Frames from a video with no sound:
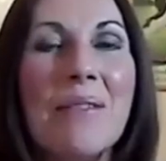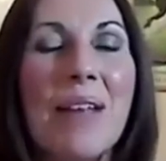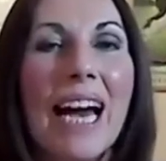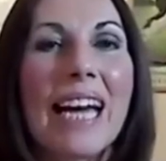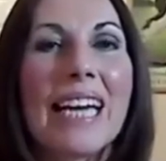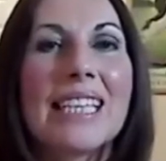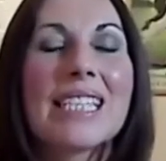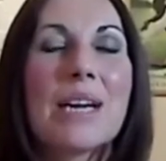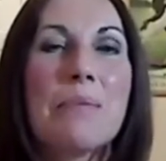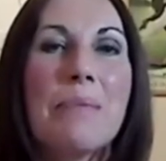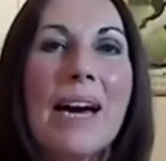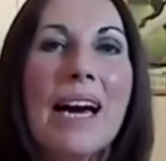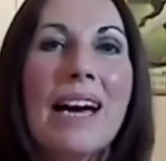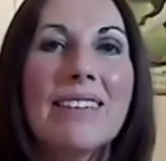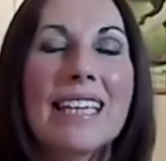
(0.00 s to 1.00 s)
And
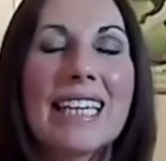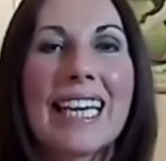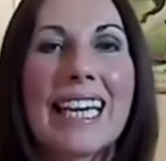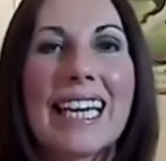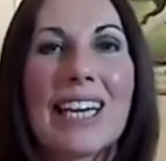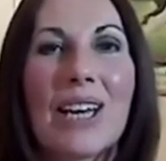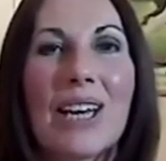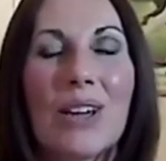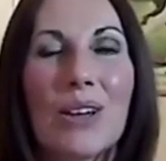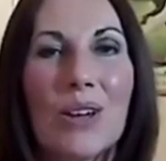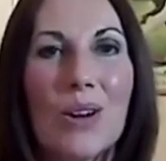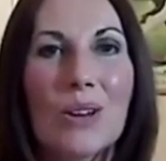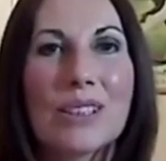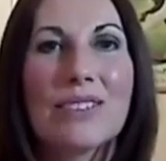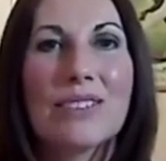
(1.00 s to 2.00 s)
apparently
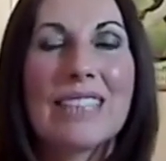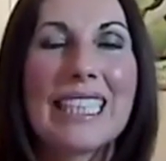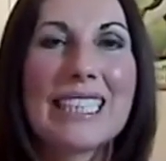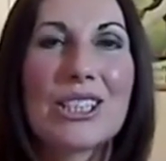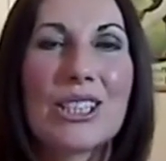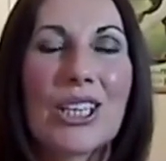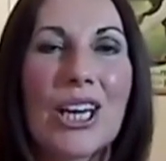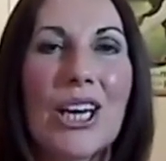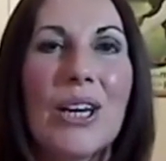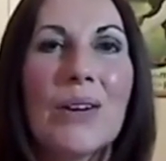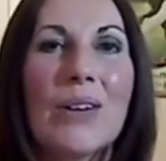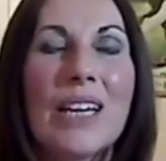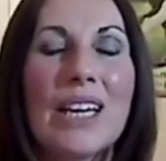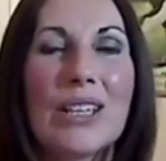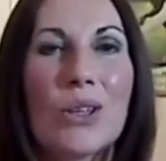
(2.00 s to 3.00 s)
lots of years ago,
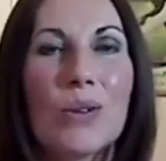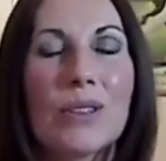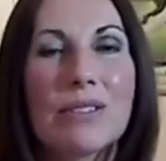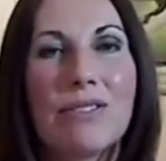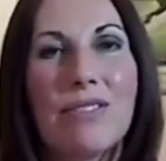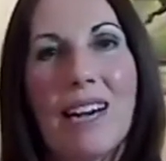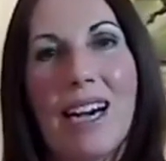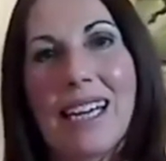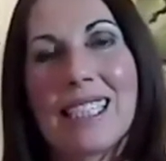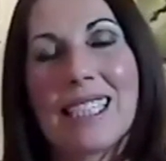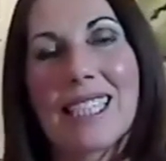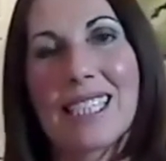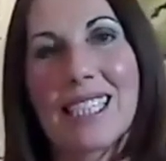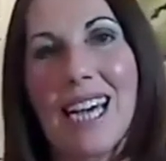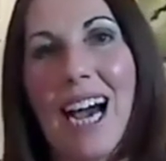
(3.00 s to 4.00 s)
you would find
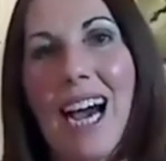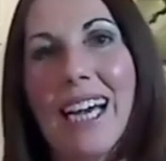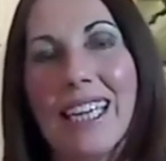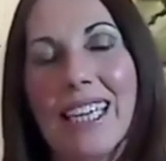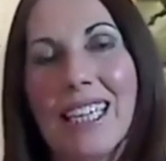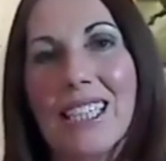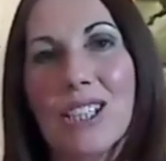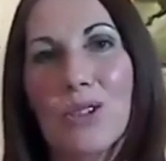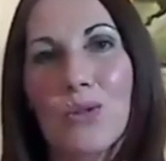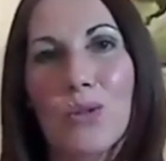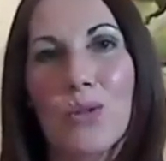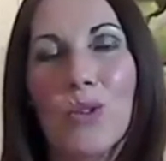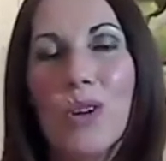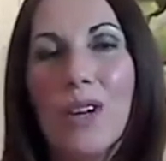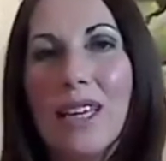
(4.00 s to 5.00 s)
tigers
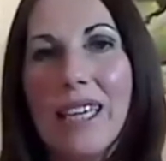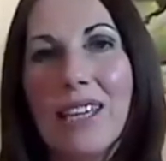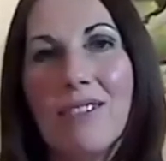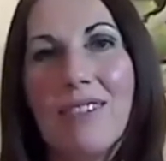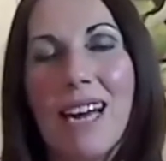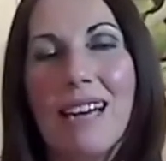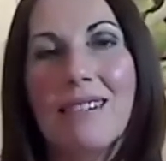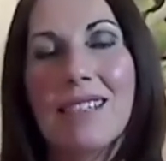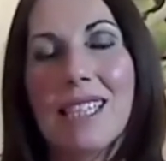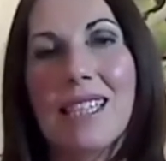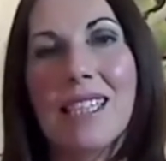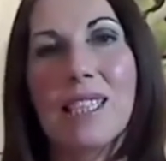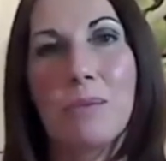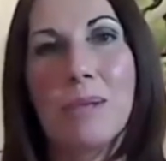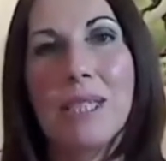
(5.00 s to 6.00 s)
rolling around in
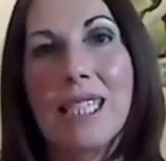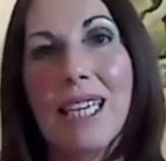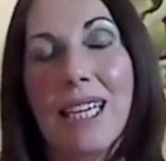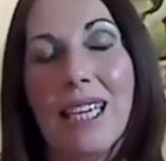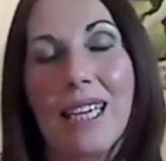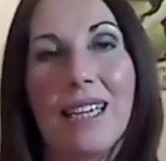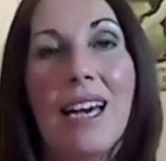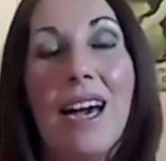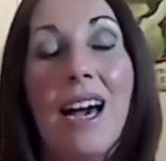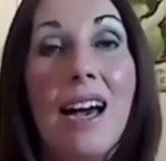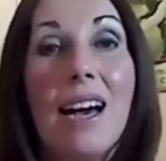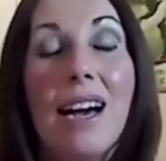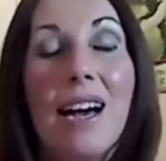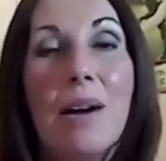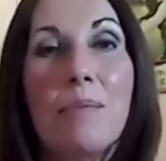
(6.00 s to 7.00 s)
this particular
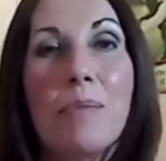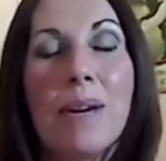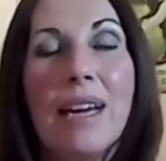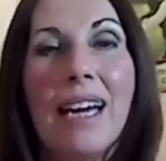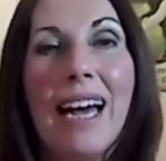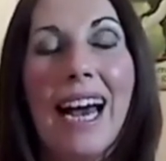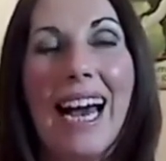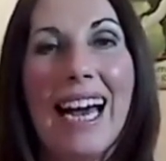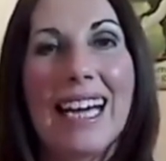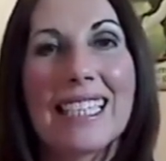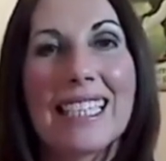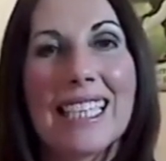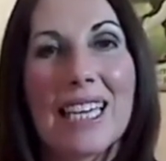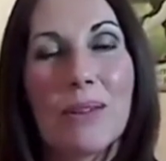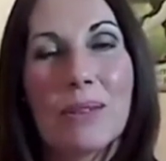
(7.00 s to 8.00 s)
herb.
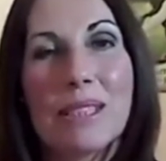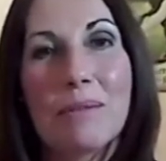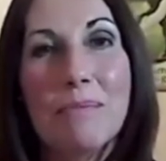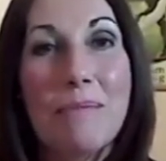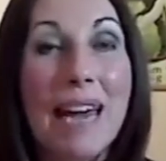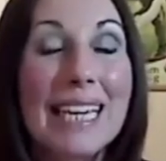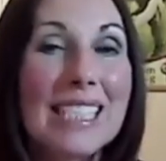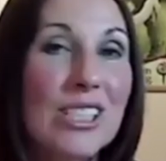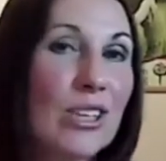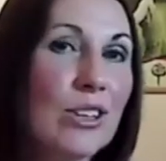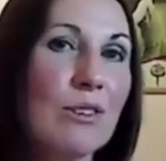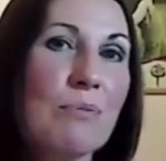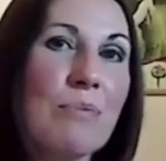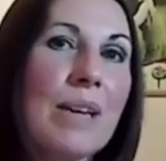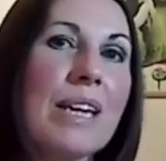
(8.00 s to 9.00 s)
And it was meant to
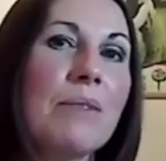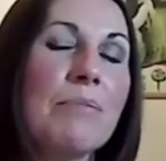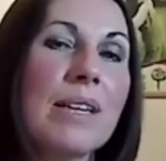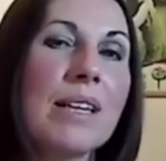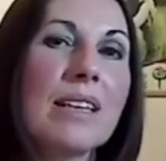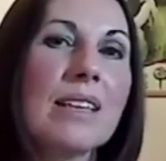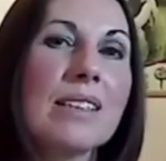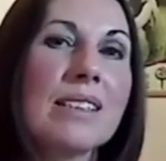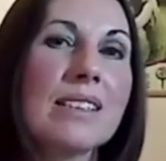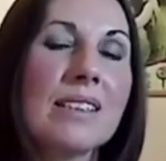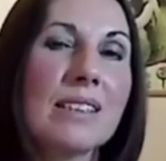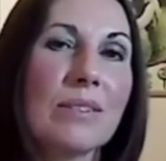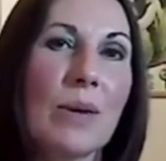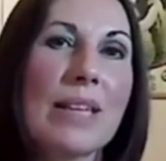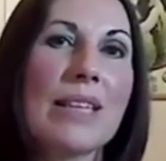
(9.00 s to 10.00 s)
have been because
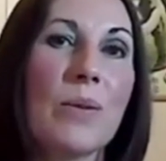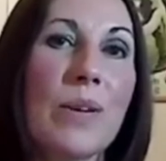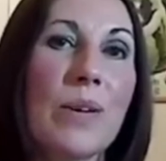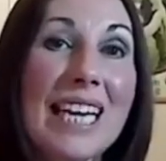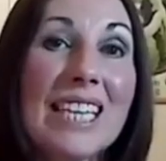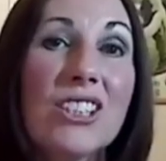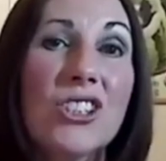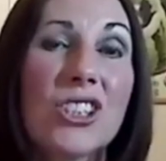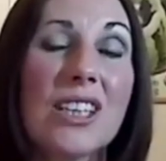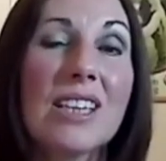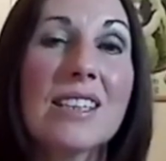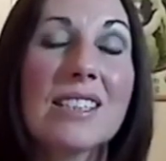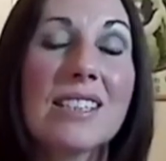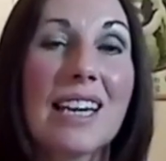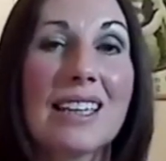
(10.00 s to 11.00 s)
when they were
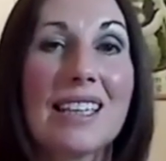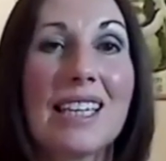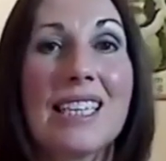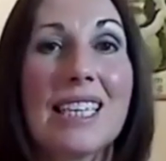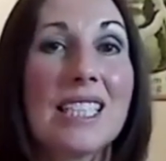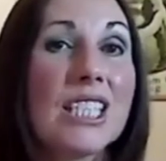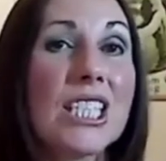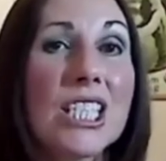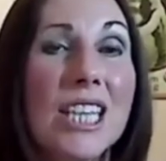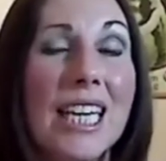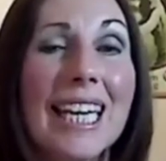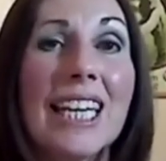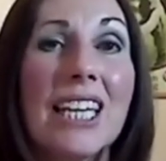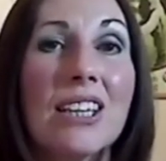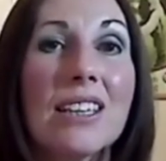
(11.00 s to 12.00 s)
injured and they needed to
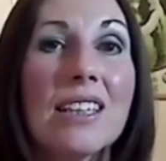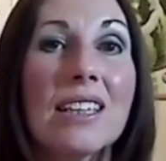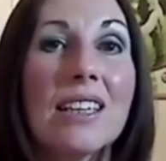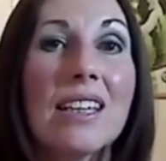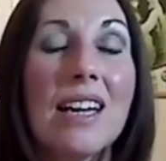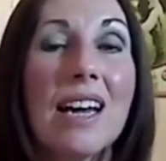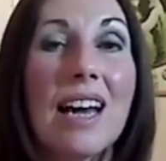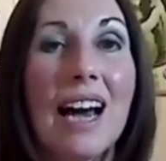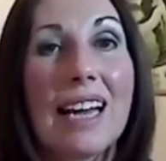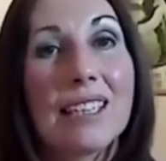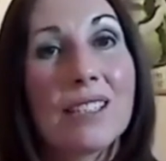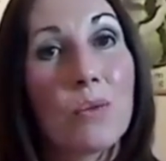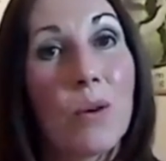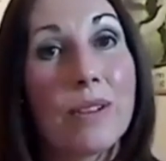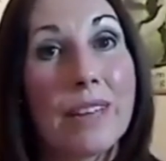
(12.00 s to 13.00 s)
heal
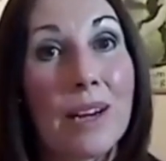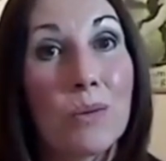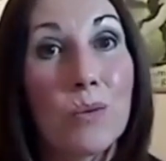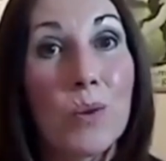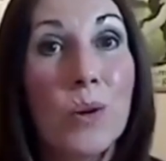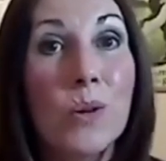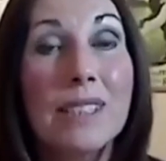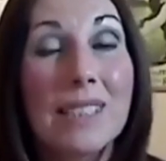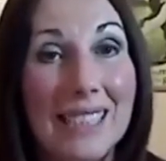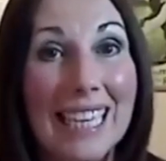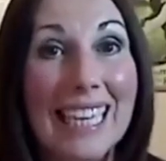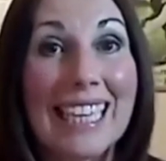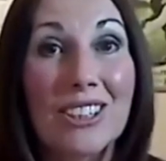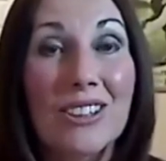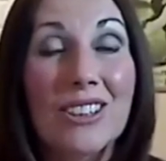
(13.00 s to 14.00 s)
and want their wounds
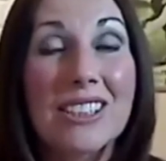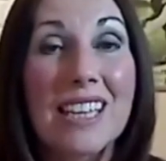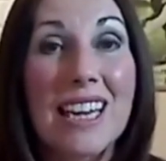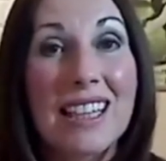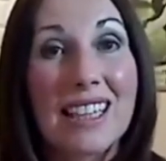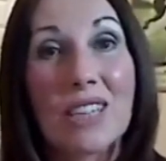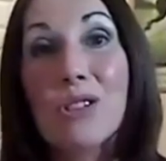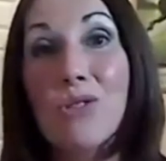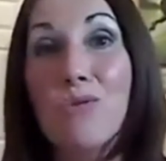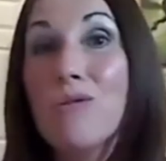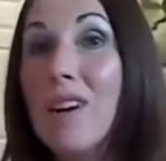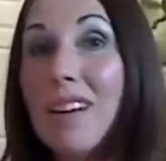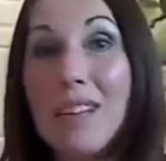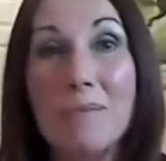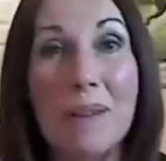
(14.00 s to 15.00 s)
healed, they would
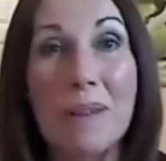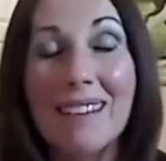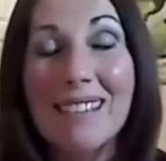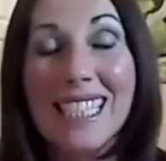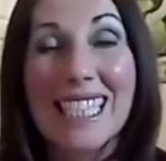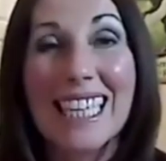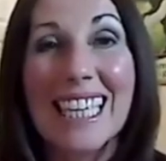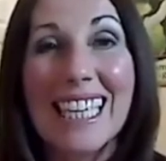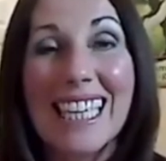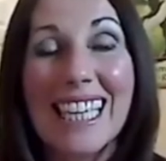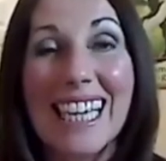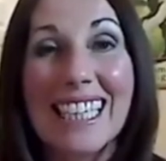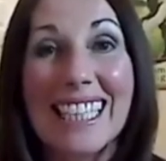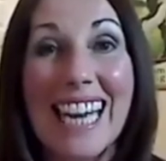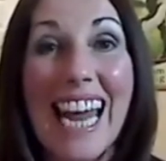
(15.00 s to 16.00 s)
roll about in it
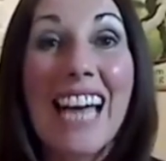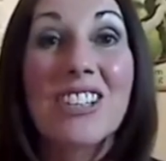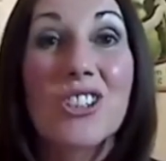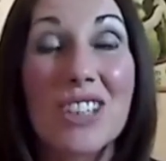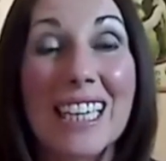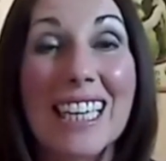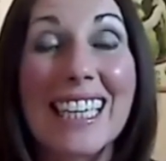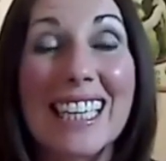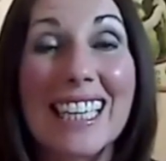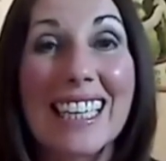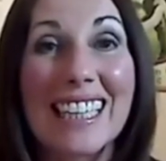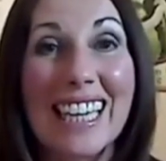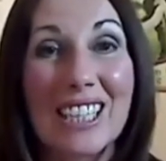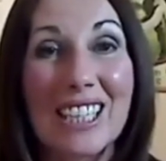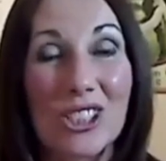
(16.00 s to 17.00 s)
naturally.
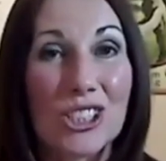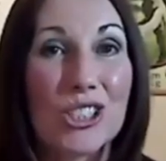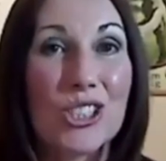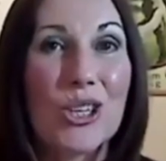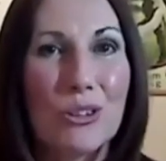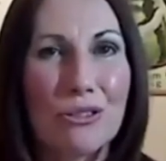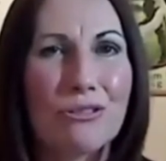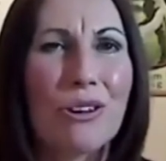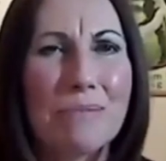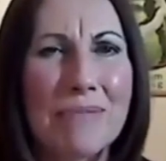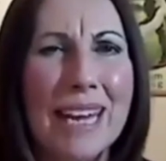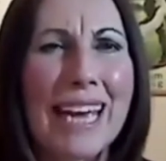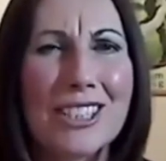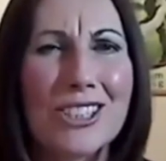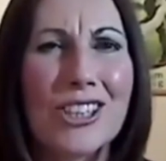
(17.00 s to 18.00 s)
They just knew from
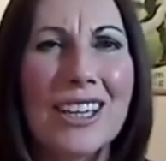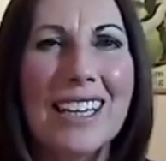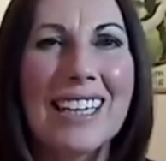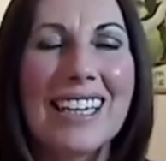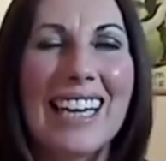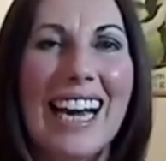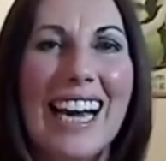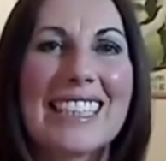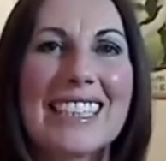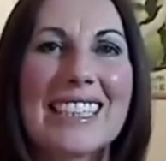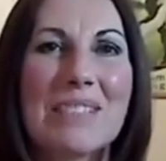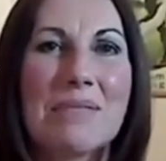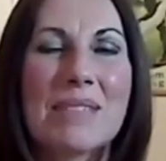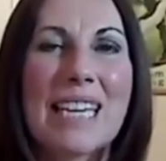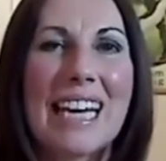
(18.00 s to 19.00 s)
nature, as
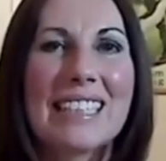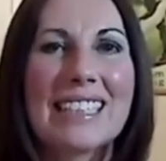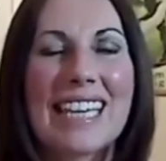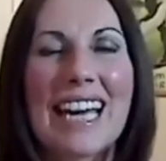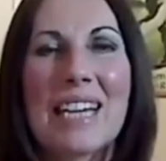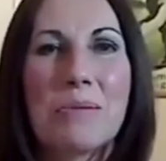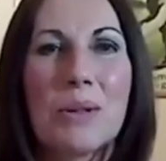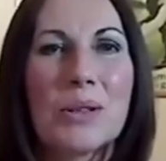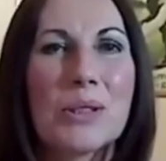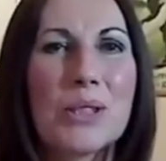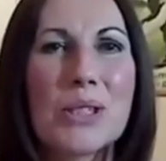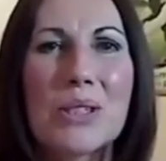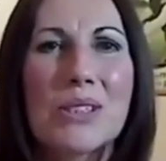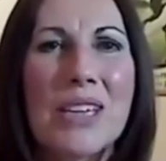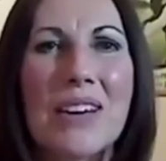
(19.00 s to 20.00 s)
sometimes animals
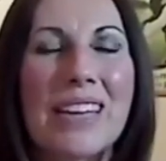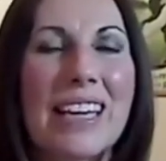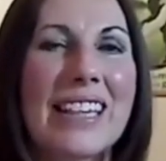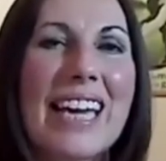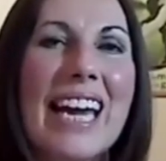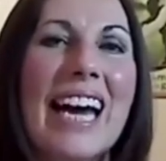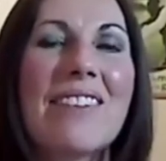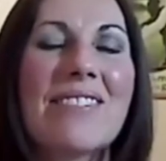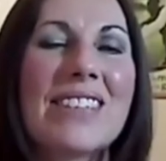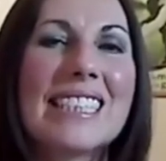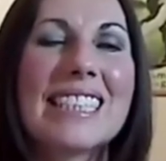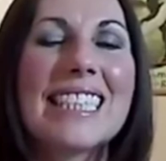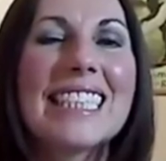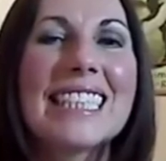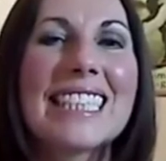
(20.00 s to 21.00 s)
do, don't they? They have
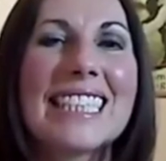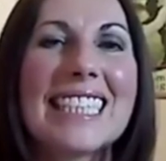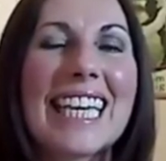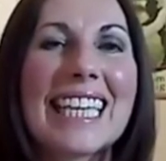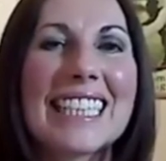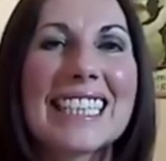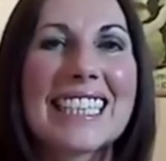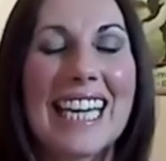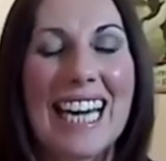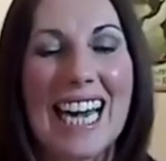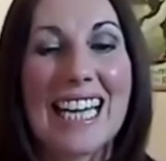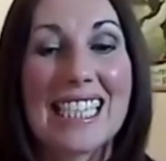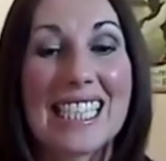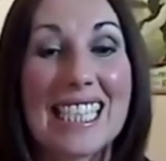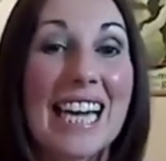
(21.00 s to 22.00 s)
these instincts,
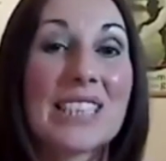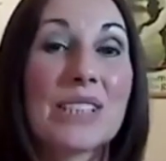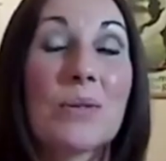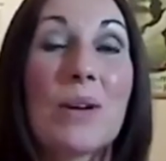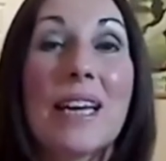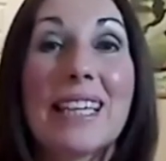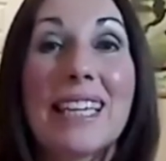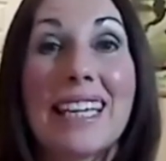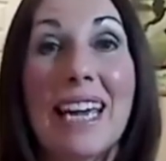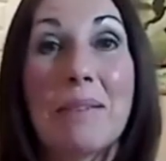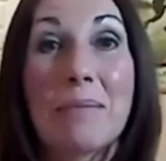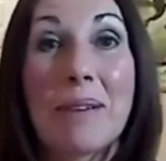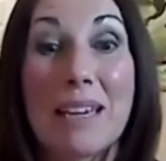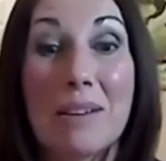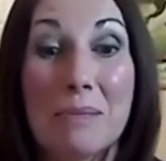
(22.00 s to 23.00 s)
and that's where the
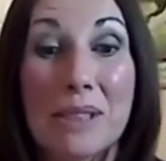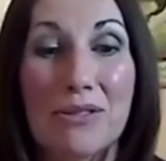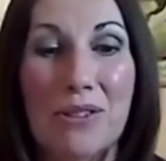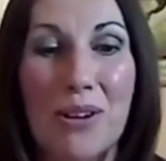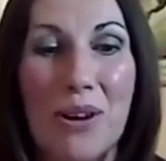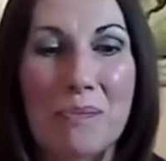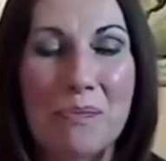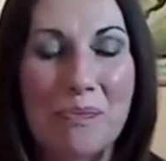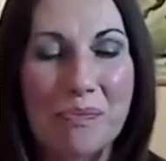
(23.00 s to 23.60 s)
name comes from.